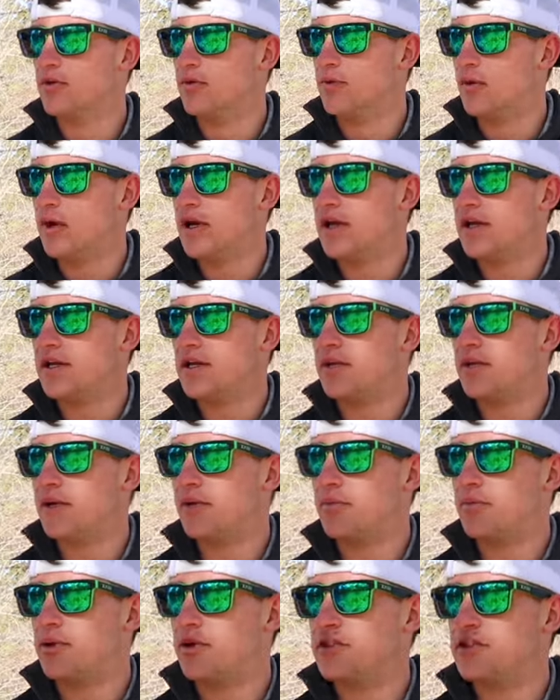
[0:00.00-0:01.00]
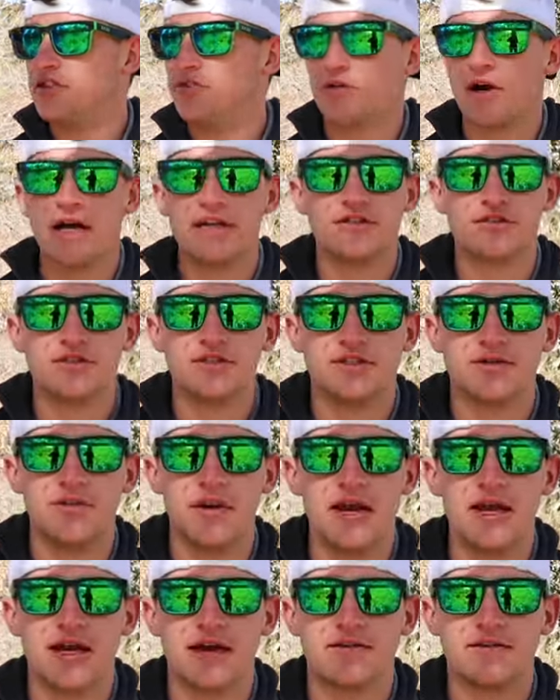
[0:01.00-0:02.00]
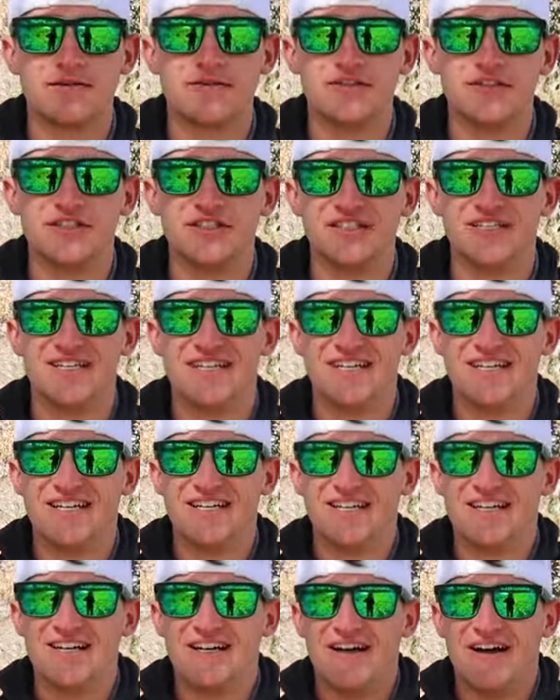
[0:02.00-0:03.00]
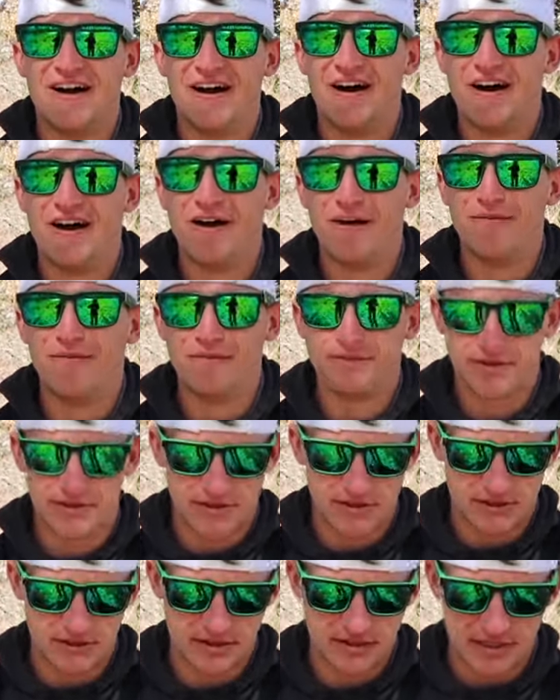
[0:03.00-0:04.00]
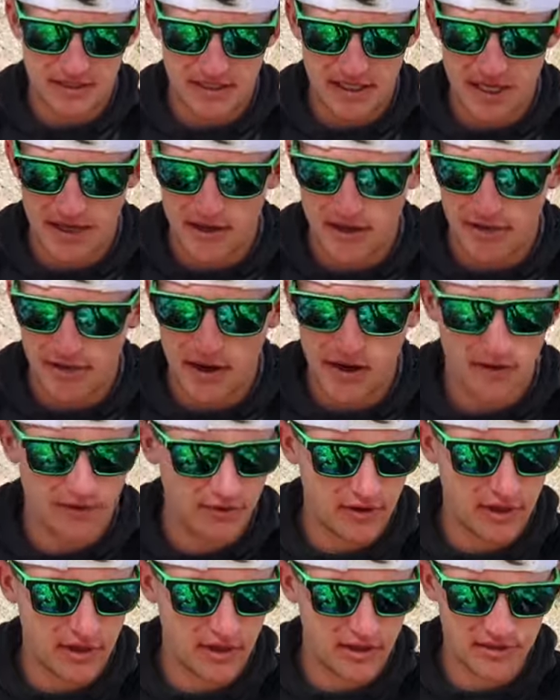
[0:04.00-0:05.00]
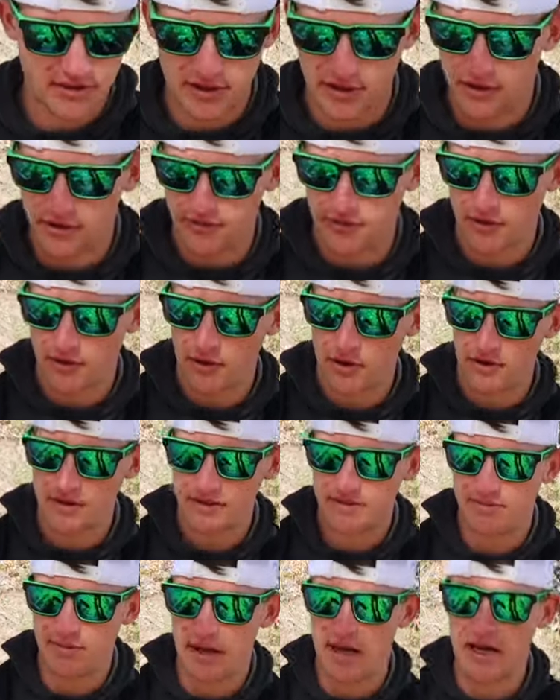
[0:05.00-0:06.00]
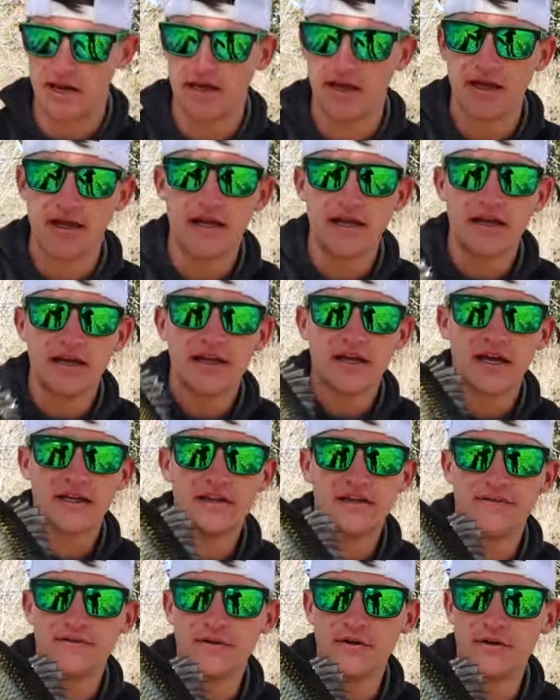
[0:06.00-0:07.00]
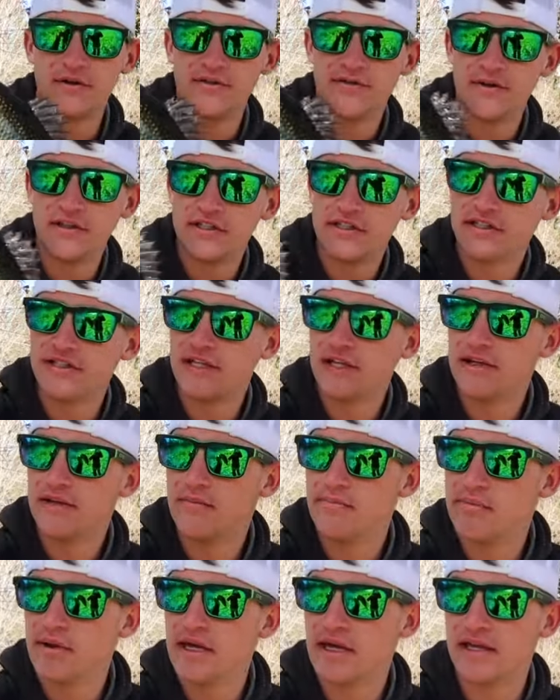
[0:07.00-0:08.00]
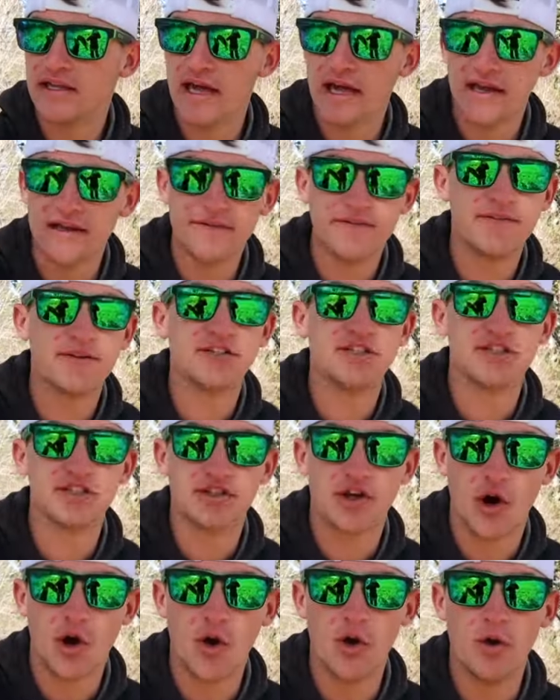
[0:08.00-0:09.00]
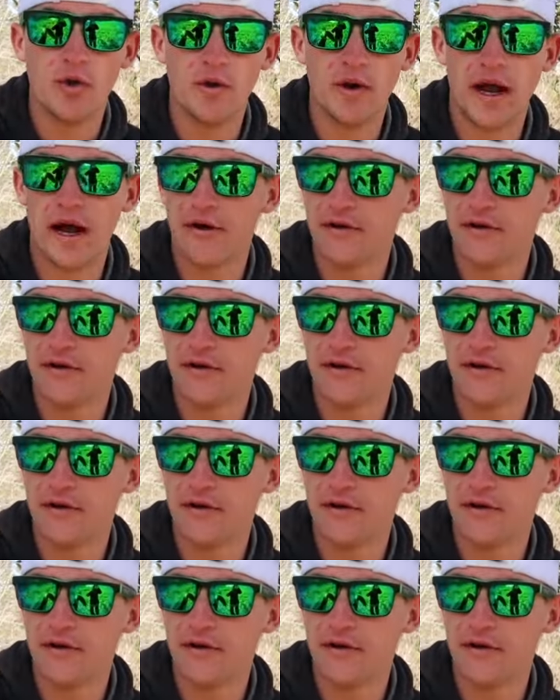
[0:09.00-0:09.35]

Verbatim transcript: of wind pushing right towards the bank I was fishing. So I took the Senko right over here, started throwing along this bank, got the first fish. It's nothing big. That fish is cold. I